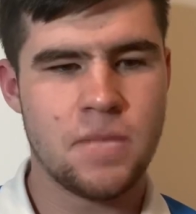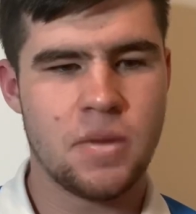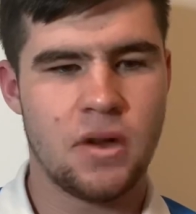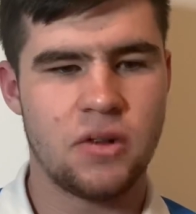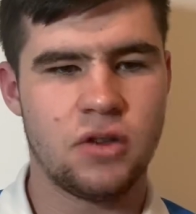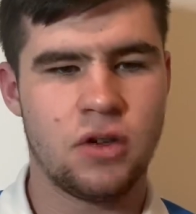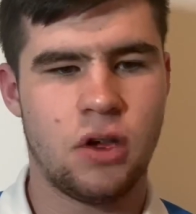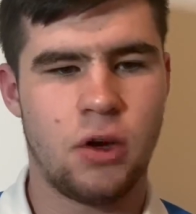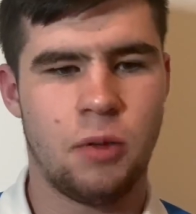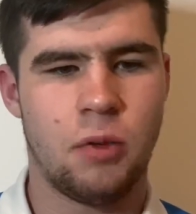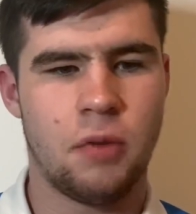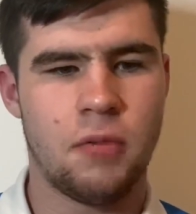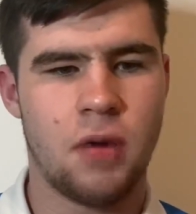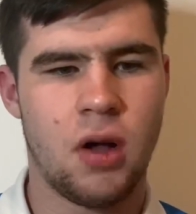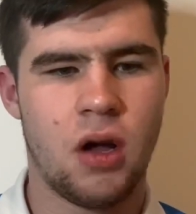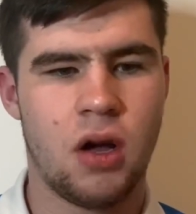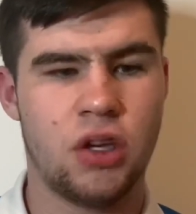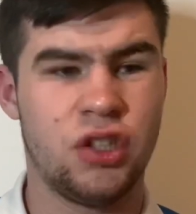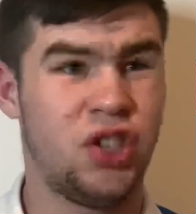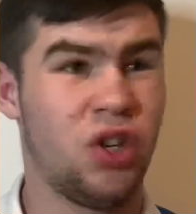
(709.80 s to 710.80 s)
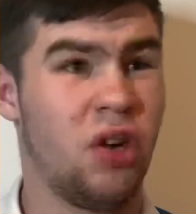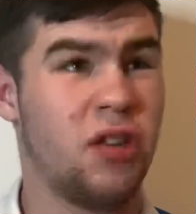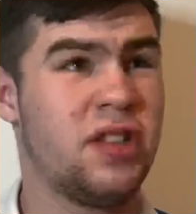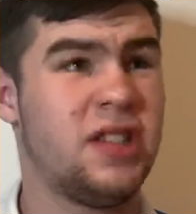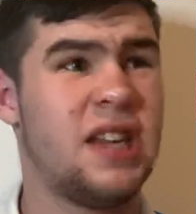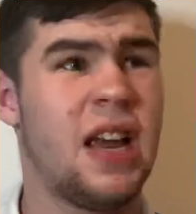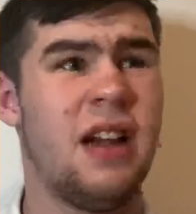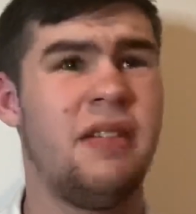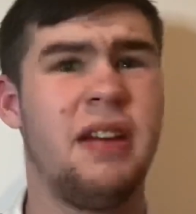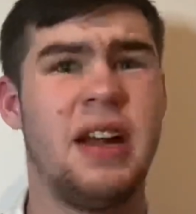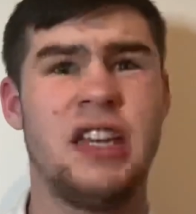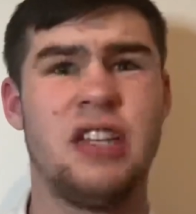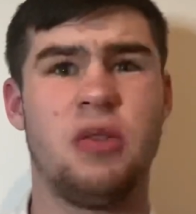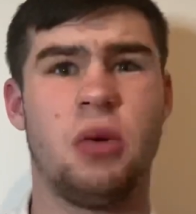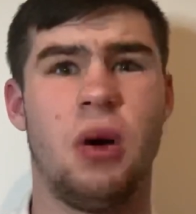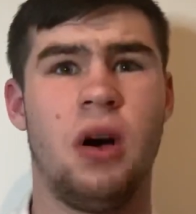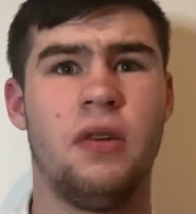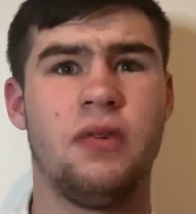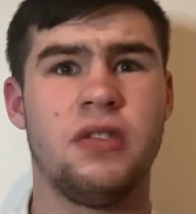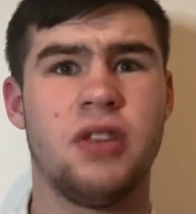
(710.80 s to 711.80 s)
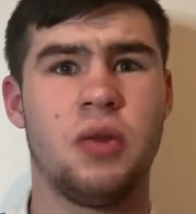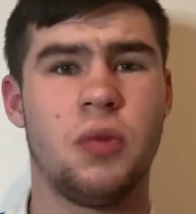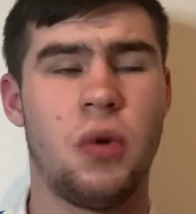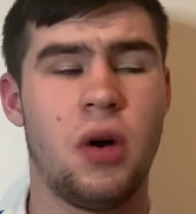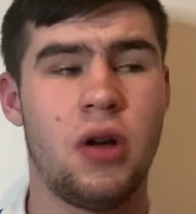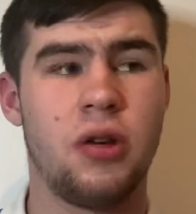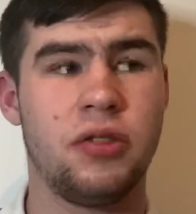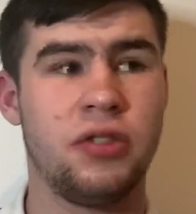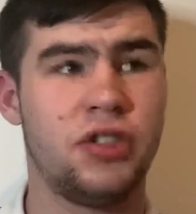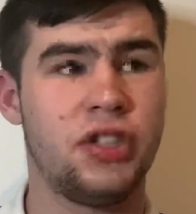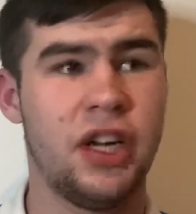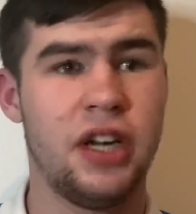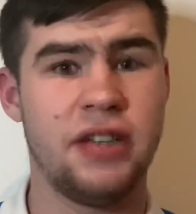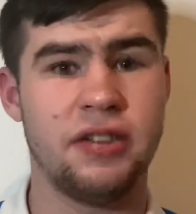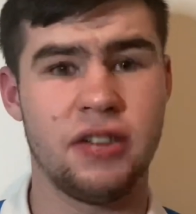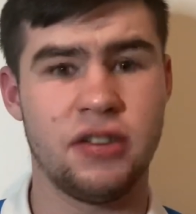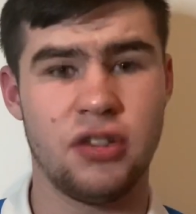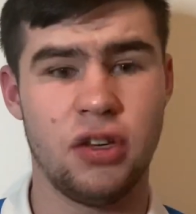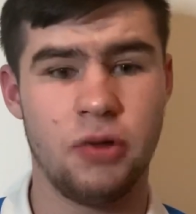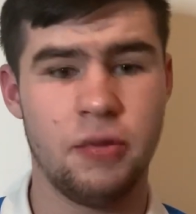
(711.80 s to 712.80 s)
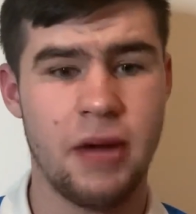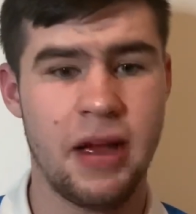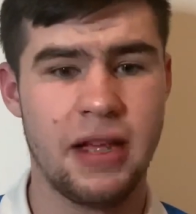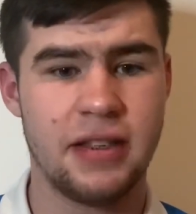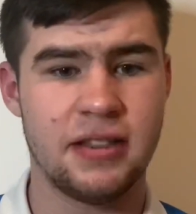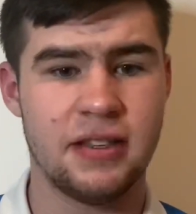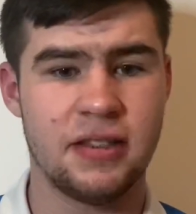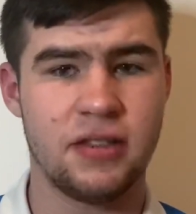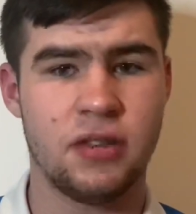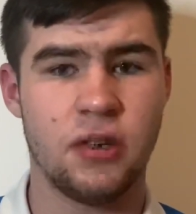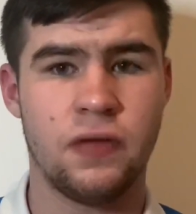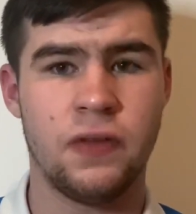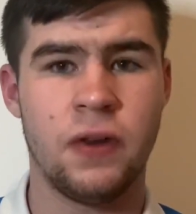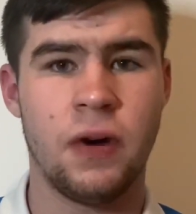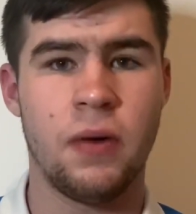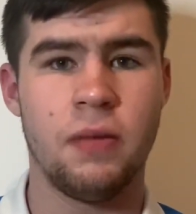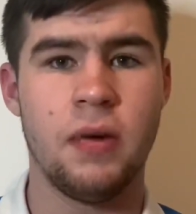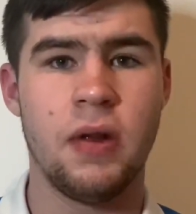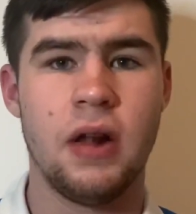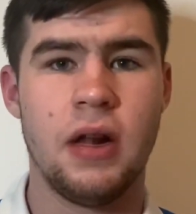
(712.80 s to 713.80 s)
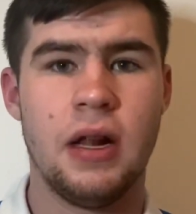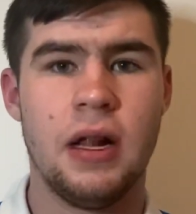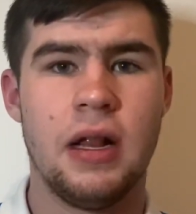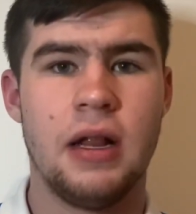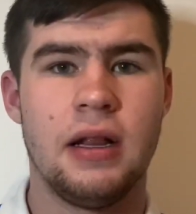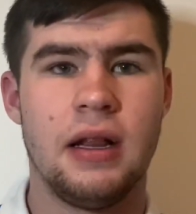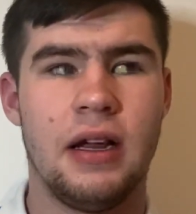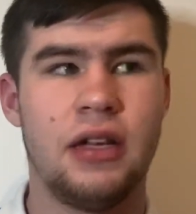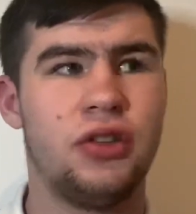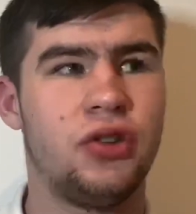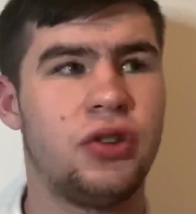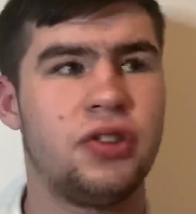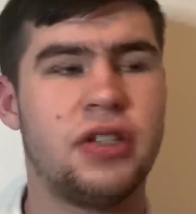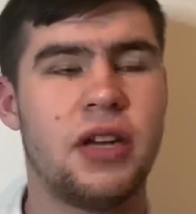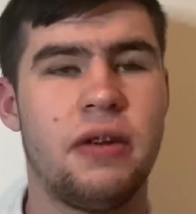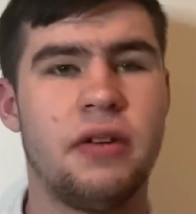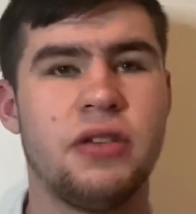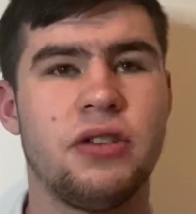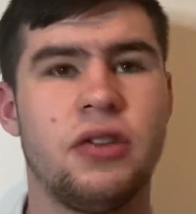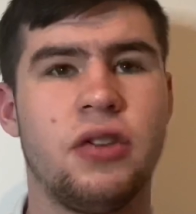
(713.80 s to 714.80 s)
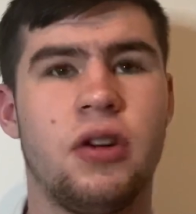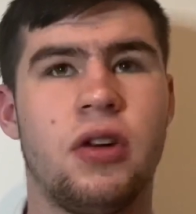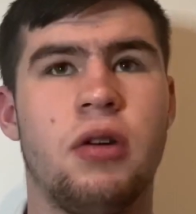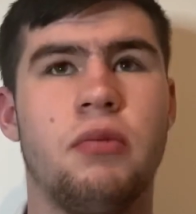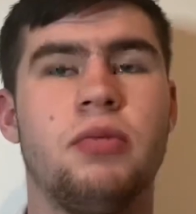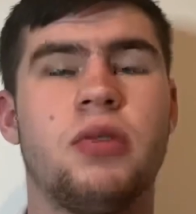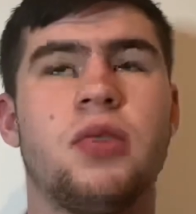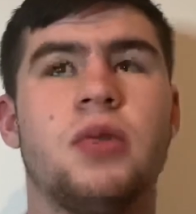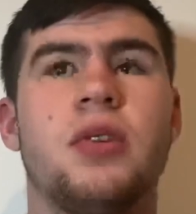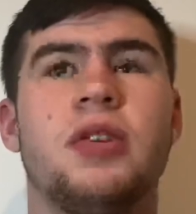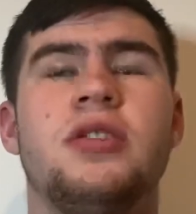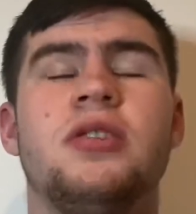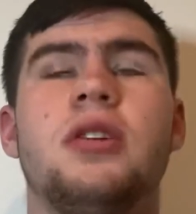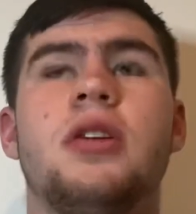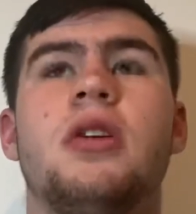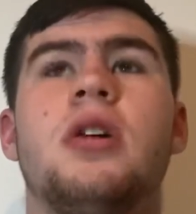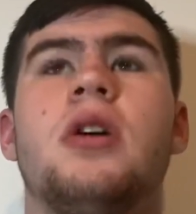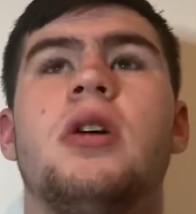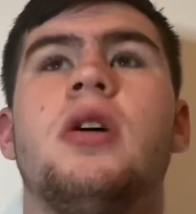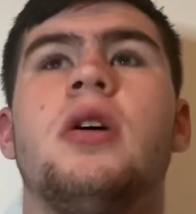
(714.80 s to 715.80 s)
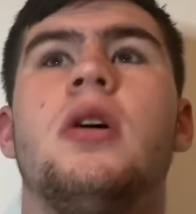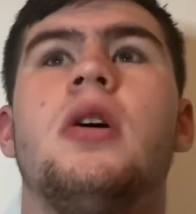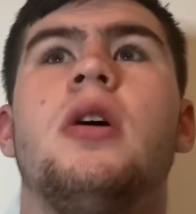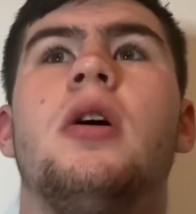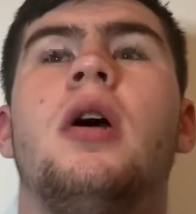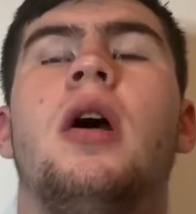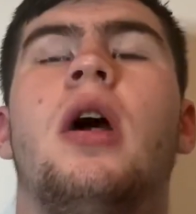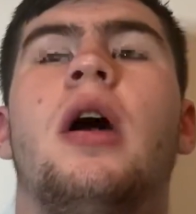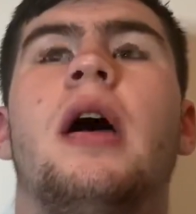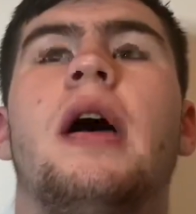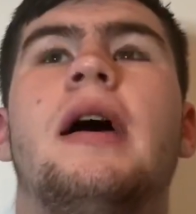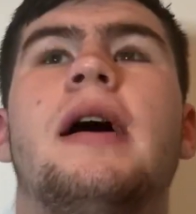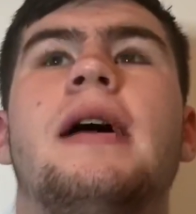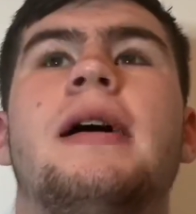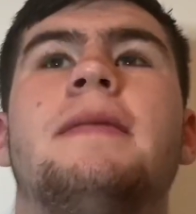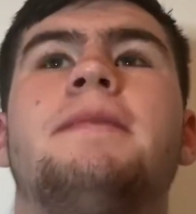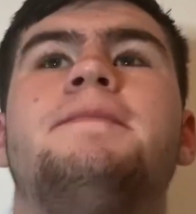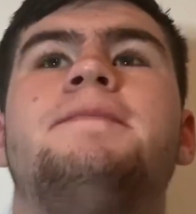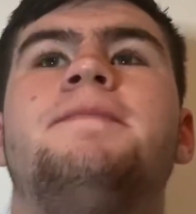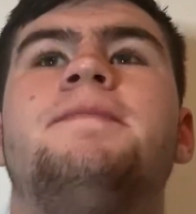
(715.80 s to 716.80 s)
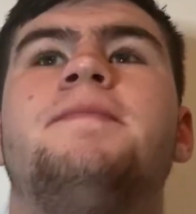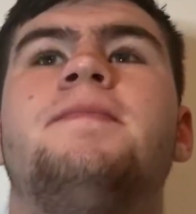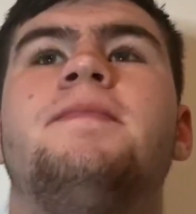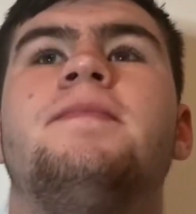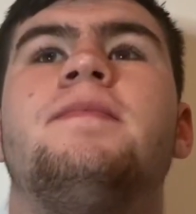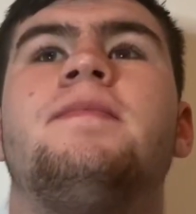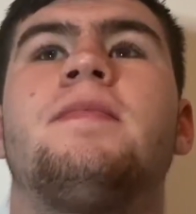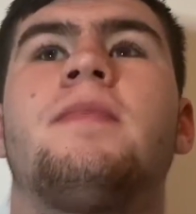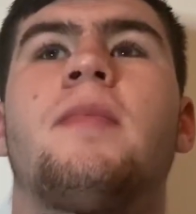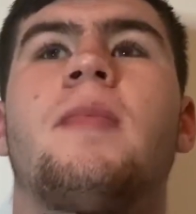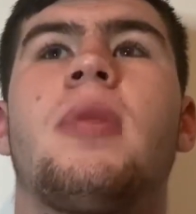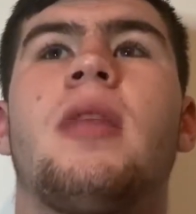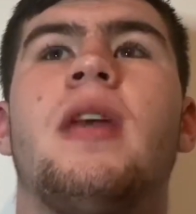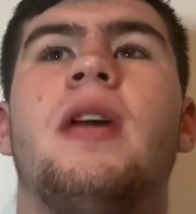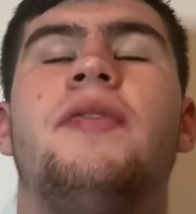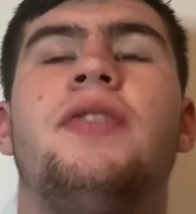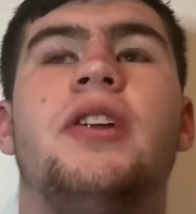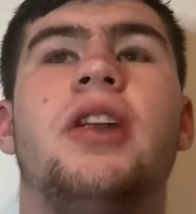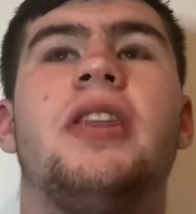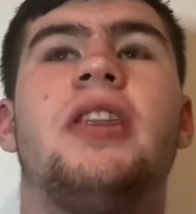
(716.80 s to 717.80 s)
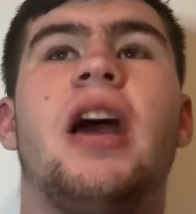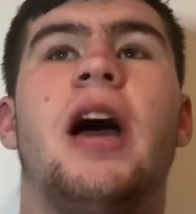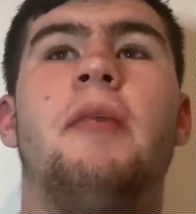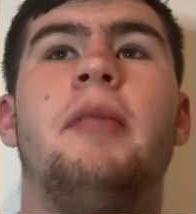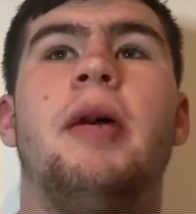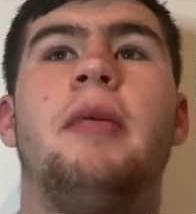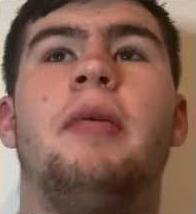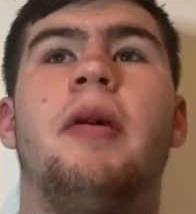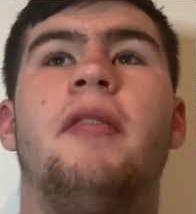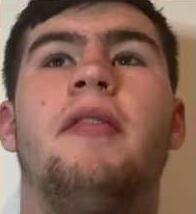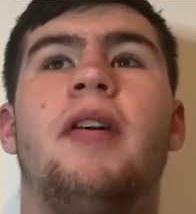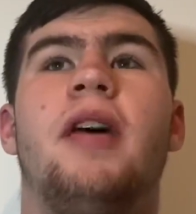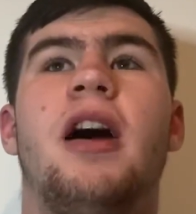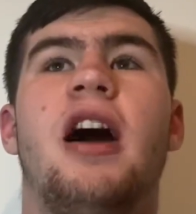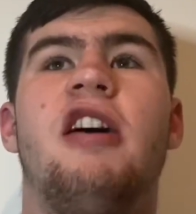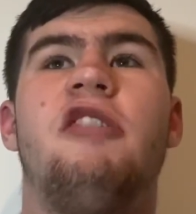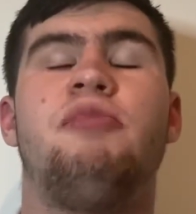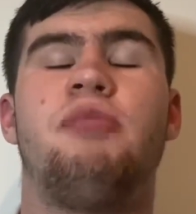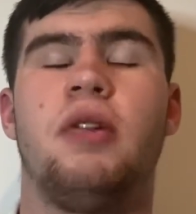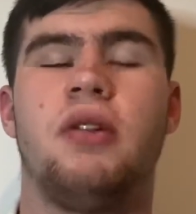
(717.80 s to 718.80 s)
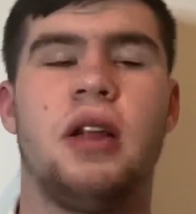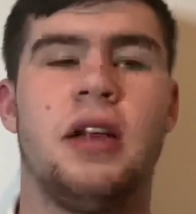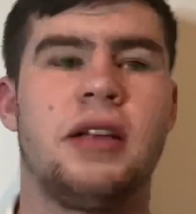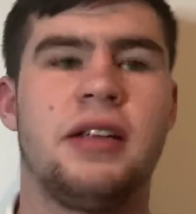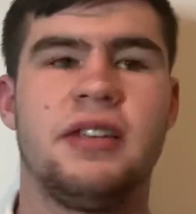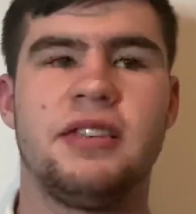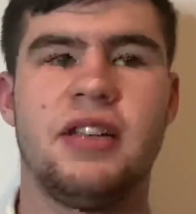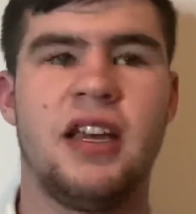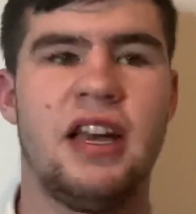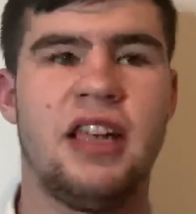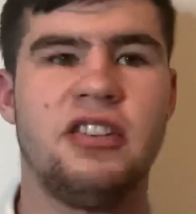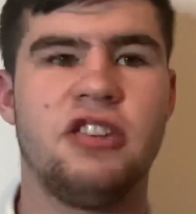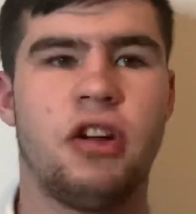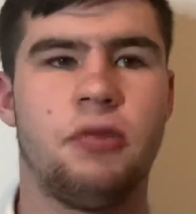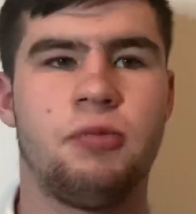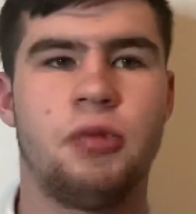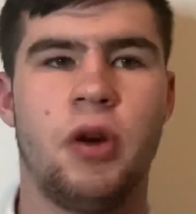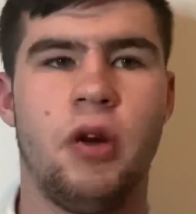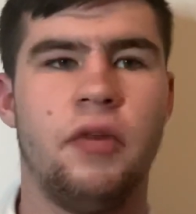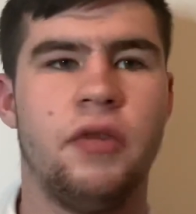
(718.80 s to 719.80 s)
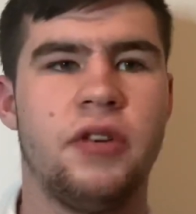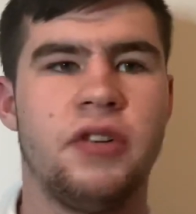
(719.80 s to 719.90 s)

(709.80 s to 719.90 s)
a couple more. John Terry, 12-1. Jesus, who makes this stuff up? Like, John Terry's going to come to us. If he did, that'd be a bit of a laugh, but like I say, he's not proven